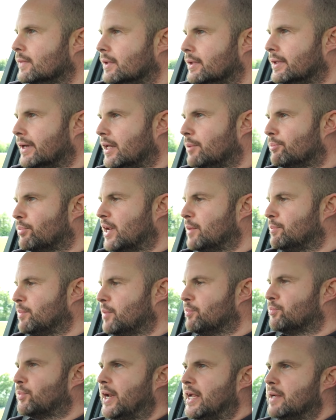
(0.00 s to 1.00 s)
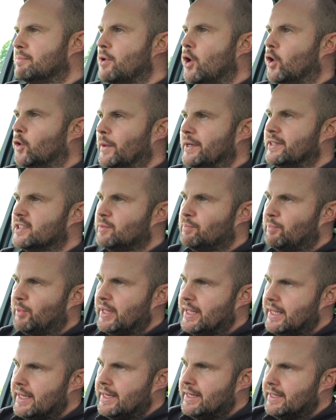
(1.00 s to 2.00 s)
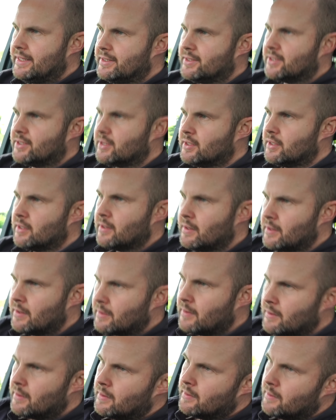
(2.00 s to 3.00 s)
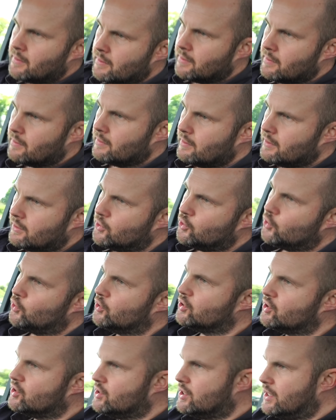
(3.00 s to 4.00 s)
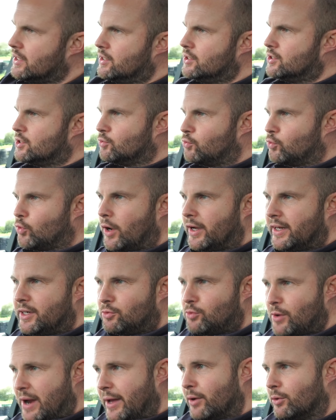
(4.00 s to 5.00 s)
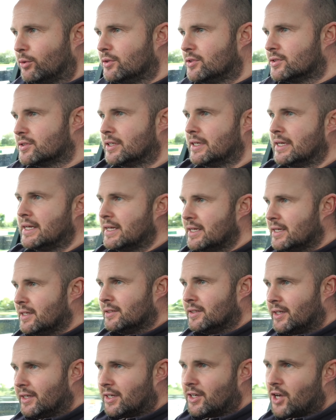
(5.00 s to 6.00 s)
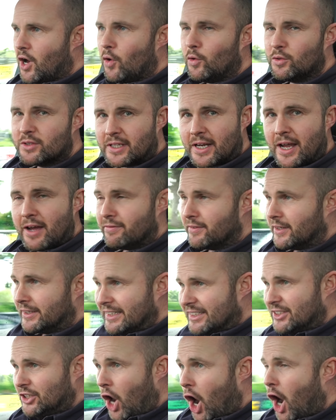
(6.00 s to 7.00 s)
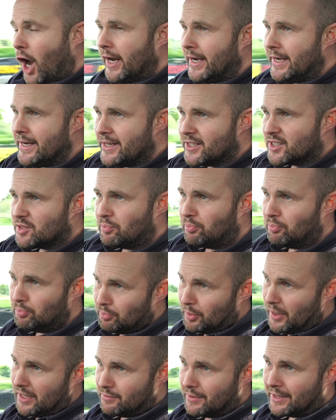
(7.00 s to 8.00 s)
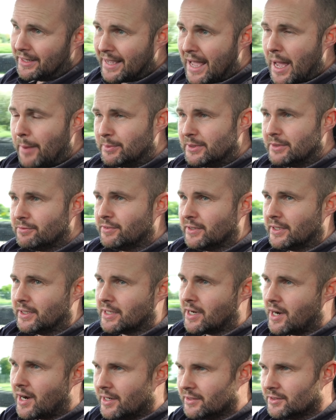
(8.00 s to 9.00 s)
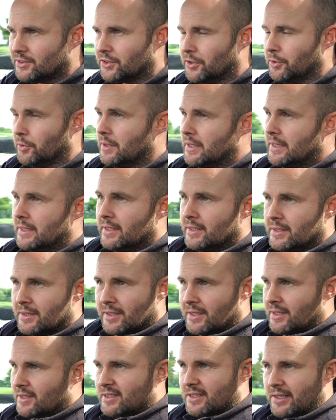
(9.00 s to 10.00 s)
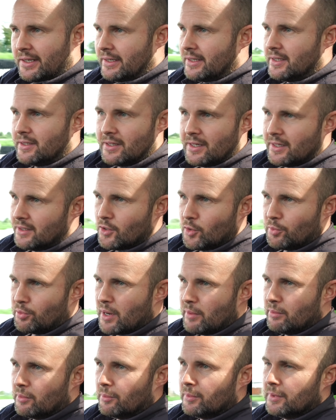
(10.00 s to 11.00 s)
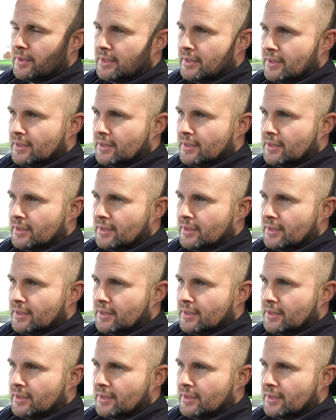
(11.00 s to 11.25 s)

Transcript: Again, brake, brake, brake, motorway speeds. It just steers you right around like cones that have like the tiniest bit of a gap to fit a car through. And it's like, yeah, no problem.